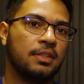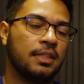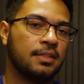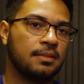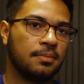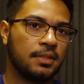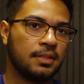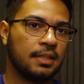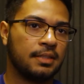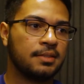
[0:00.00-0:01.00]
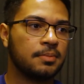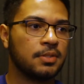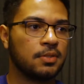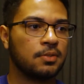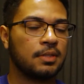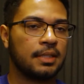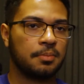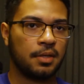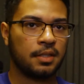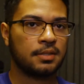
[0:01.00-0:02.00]
than something that needs to be sold like a
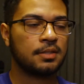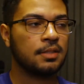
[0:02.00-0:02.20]
product.